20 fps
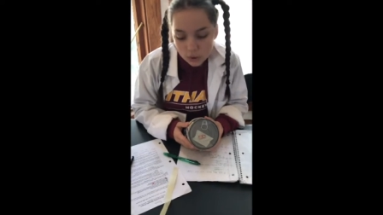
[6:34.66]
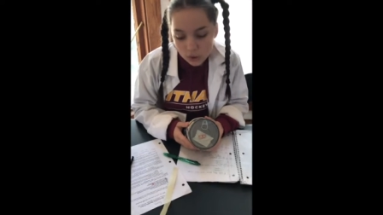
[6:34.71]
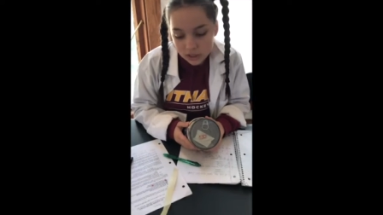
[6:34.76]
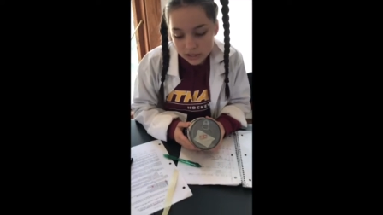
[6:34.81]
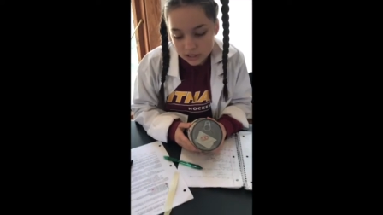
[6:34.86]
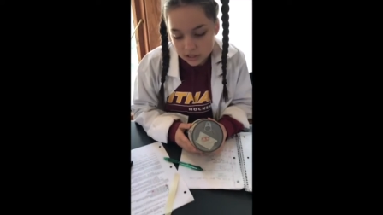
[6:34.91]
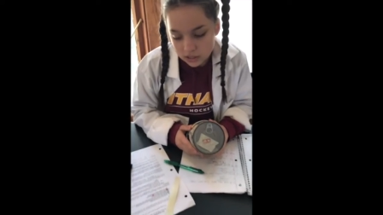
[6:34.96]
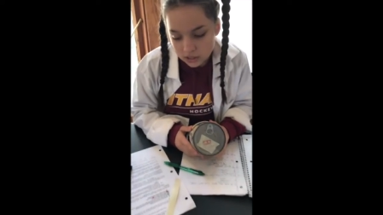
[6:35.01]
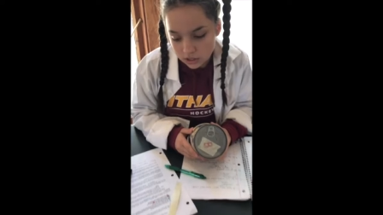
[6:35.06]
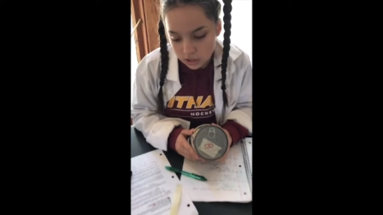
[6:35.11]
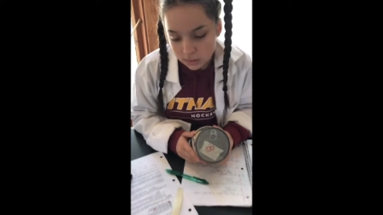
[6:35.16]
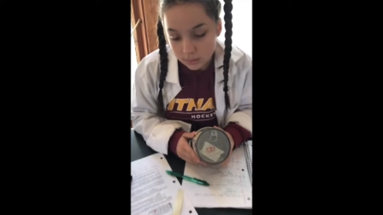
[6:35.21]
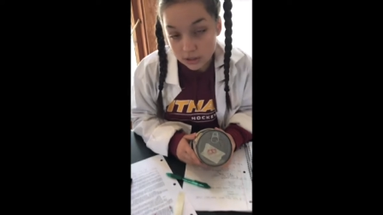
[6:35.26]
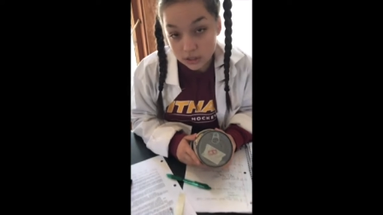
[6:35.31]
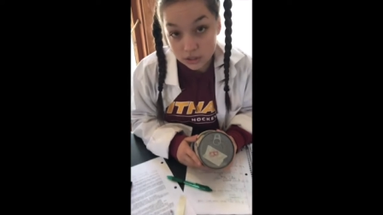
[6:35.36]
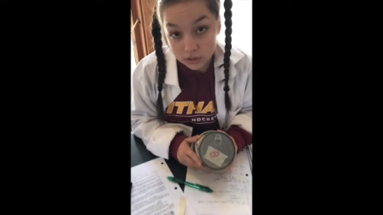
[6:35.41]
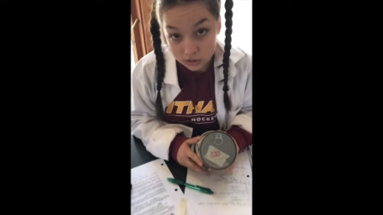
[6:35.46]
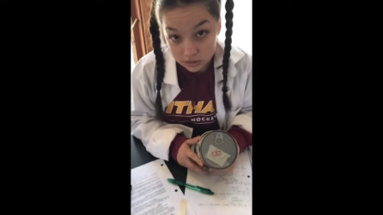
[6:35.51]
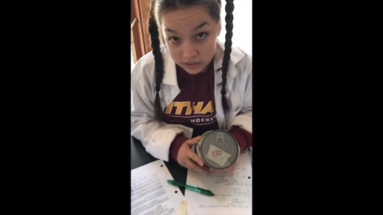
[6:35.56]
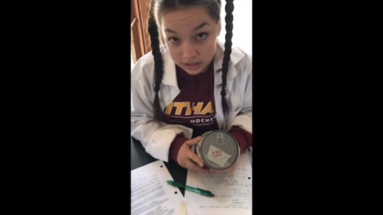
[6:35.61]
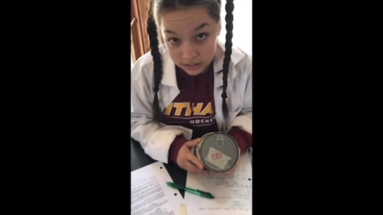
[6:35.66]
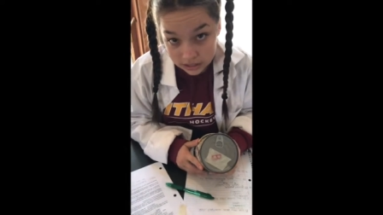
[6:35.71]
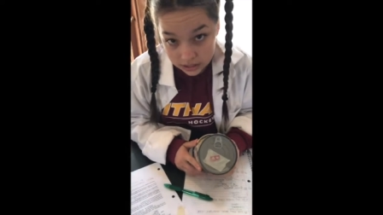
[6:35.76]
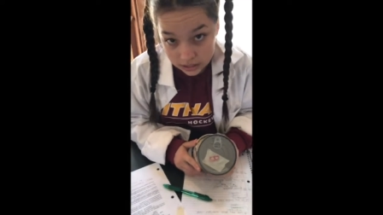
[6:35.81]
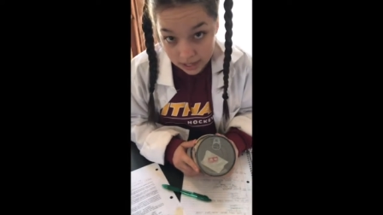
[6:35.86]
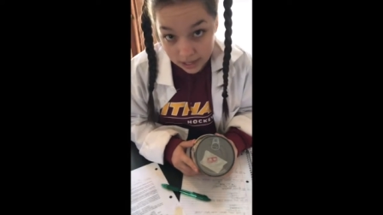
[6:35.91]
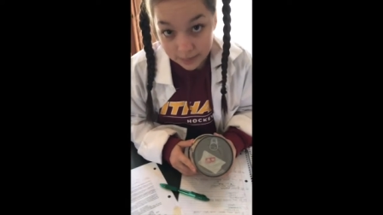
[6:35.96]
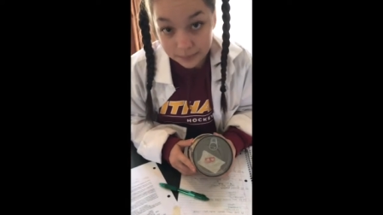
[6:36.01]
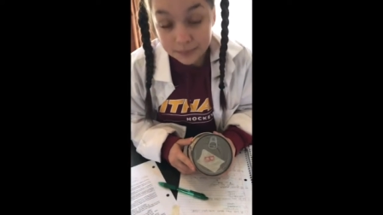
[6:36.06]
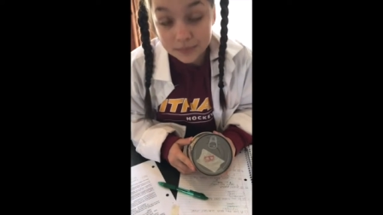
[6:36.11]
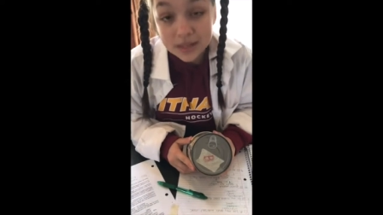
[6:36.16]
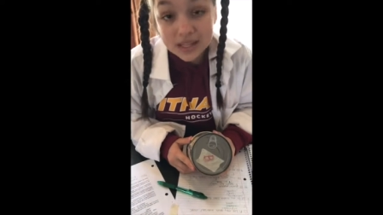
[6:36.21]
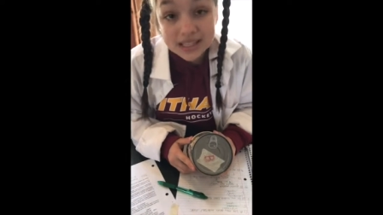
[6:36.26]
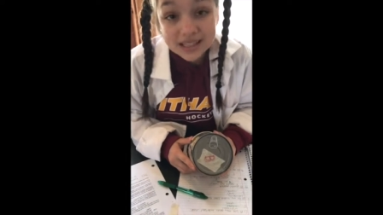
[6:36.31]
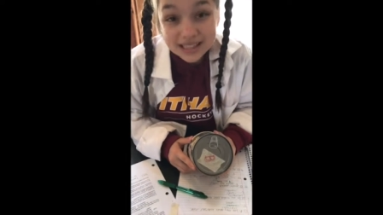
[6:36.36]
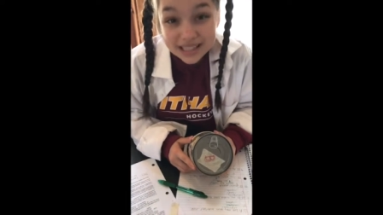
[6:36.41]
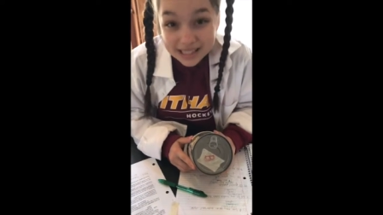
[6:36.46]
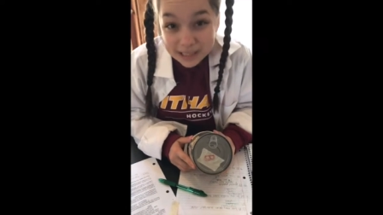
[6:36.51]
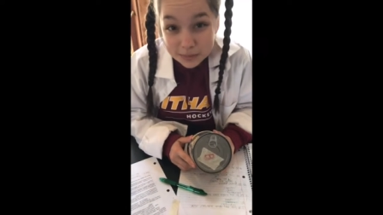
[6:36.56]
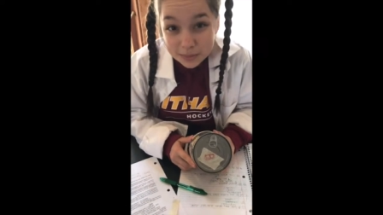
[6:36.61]
points determine a unique line.
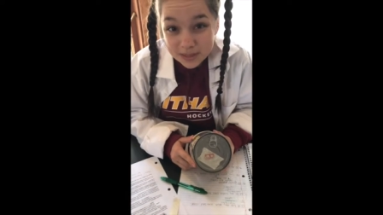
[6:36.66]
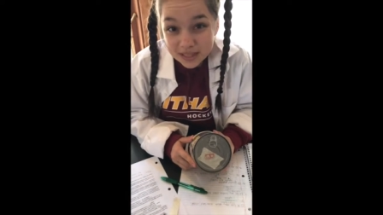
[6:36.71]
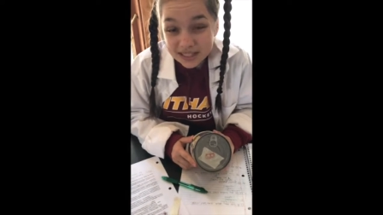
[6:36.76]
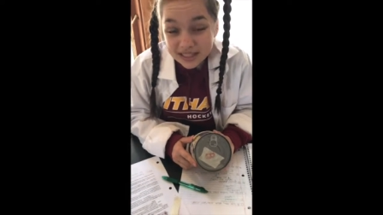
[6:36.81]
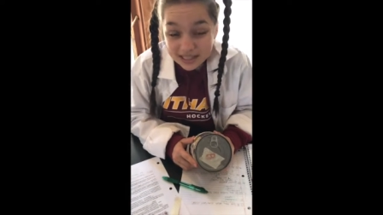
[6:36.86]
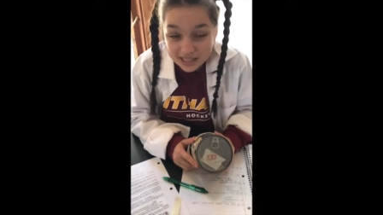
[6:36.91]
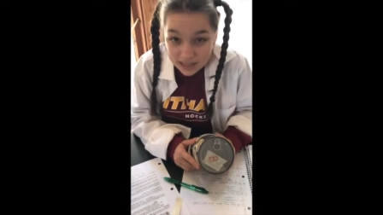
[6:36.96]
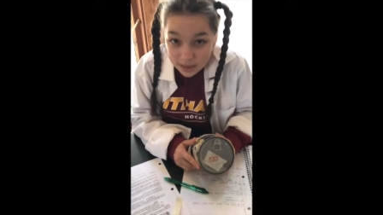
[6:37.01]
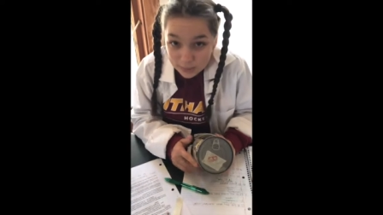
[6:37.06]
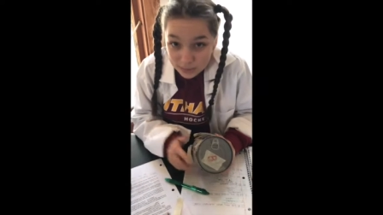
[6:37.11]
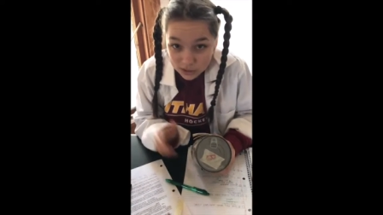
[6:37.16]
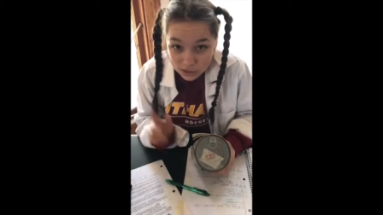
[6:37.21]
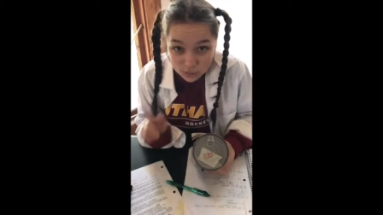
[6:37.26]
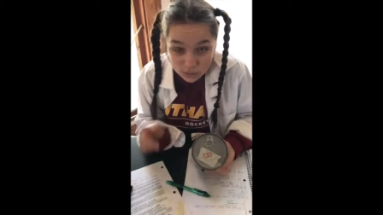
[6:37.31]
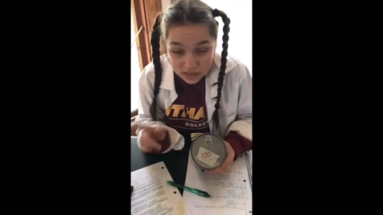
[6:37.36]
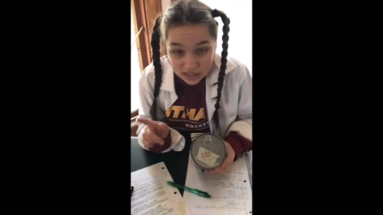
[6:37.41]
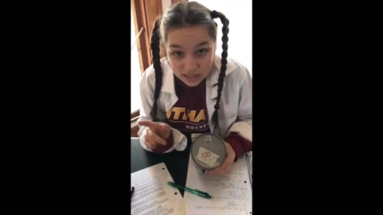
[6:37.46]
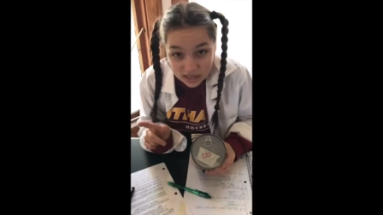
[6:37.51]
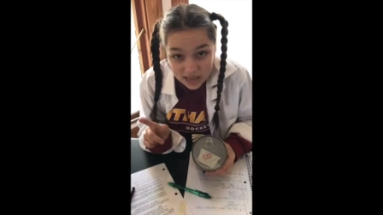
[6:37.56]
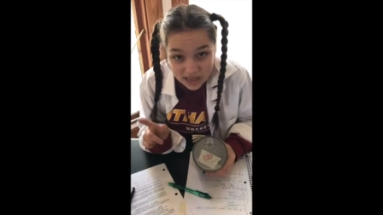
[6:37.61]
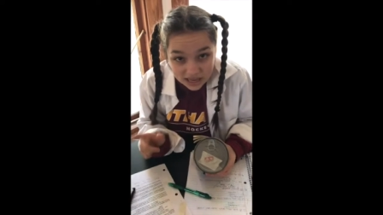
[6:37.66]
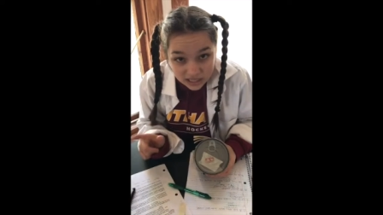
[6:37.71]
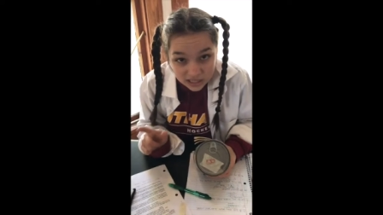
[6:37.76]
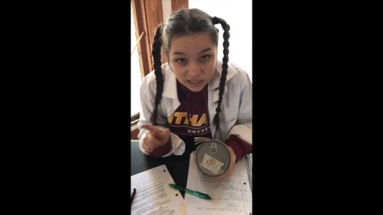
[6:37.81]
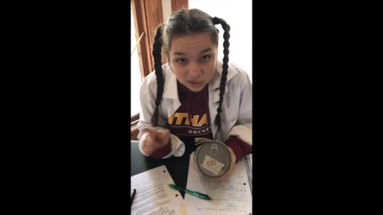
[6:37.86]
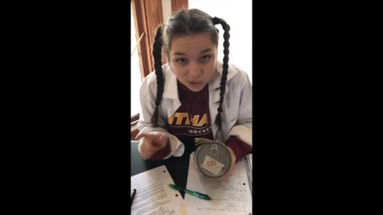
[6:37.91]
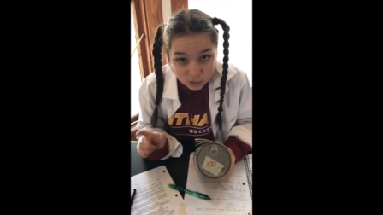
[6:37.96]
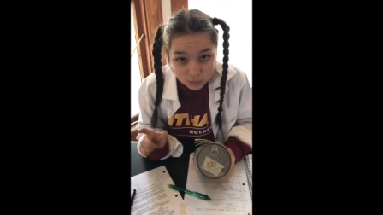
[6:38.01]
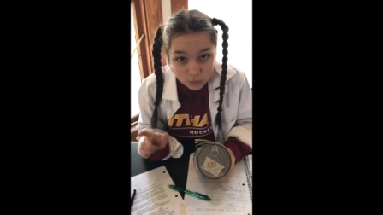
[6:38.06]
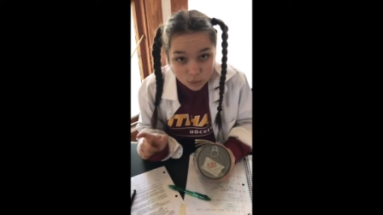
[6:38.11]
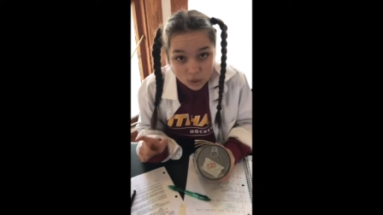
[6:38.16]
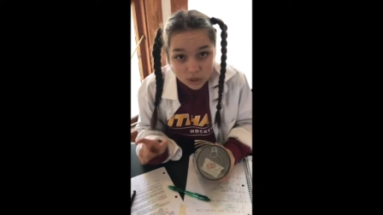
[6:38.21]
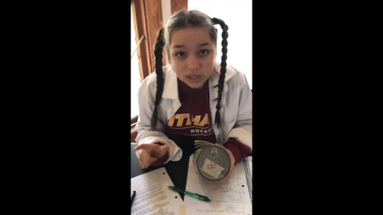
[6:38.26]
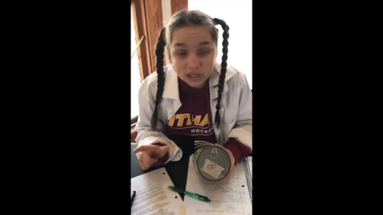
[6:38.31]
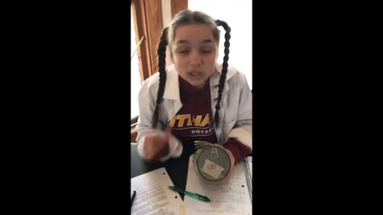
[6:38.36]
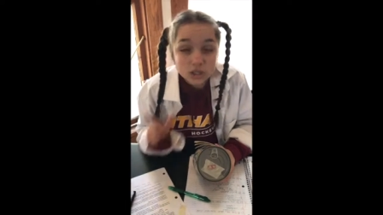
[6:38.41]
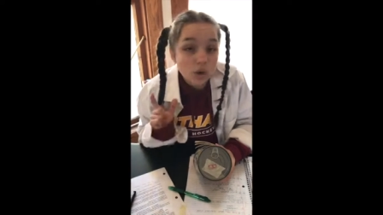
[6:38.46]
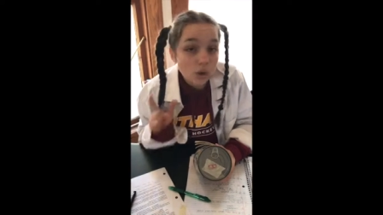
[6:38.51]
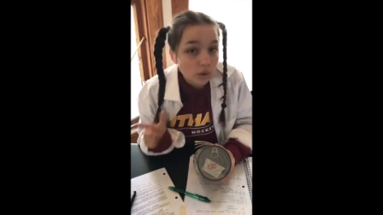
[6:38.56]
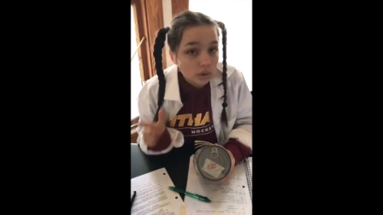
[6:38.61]
This means that between any 2 points,